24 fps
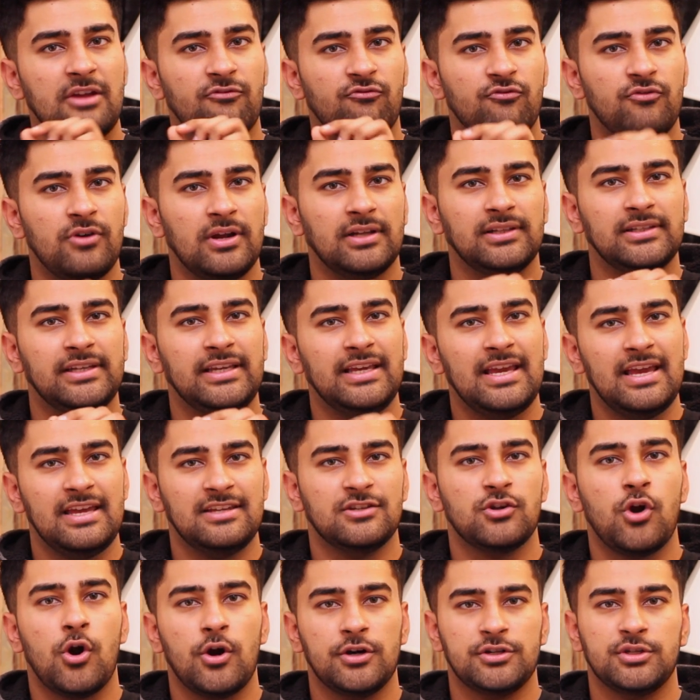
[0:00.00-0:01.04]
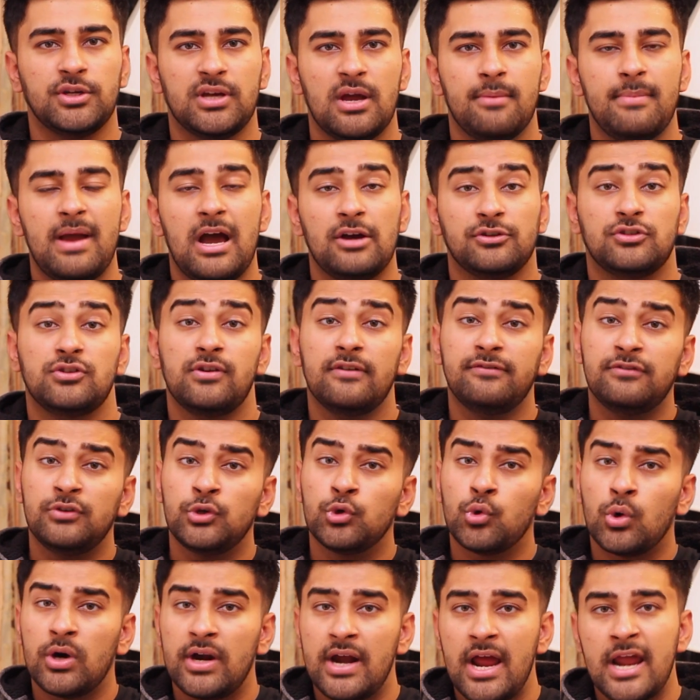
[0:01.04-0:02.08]
it really is hard to come out. So if
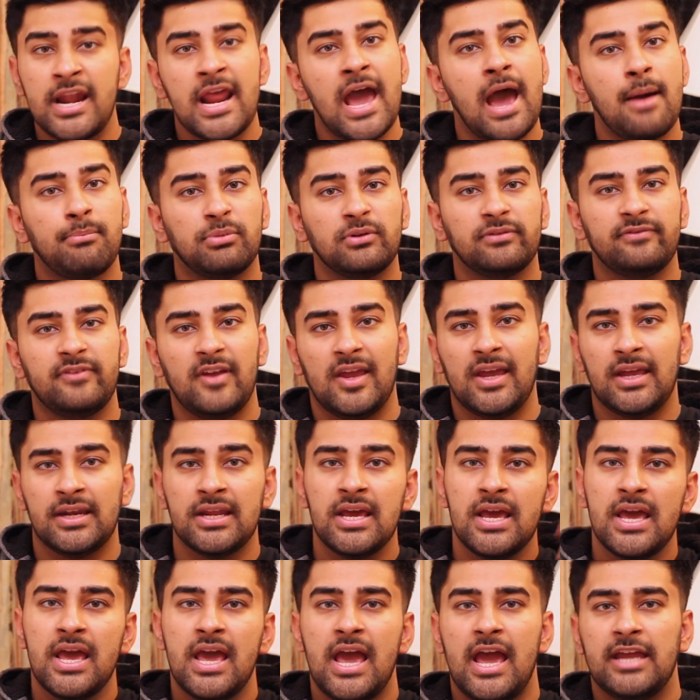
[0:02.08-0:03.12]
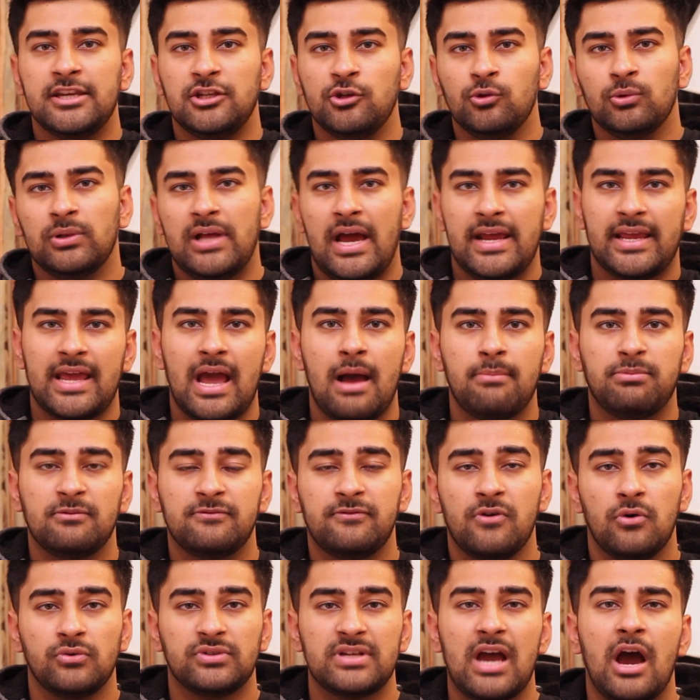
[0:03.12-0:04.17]
you are an Apple fan and you like Apple
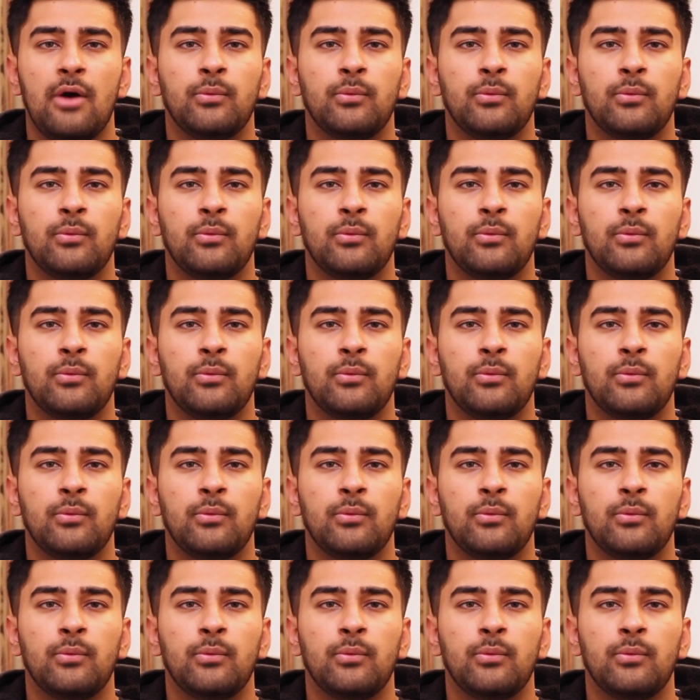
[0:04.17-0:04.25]
phones,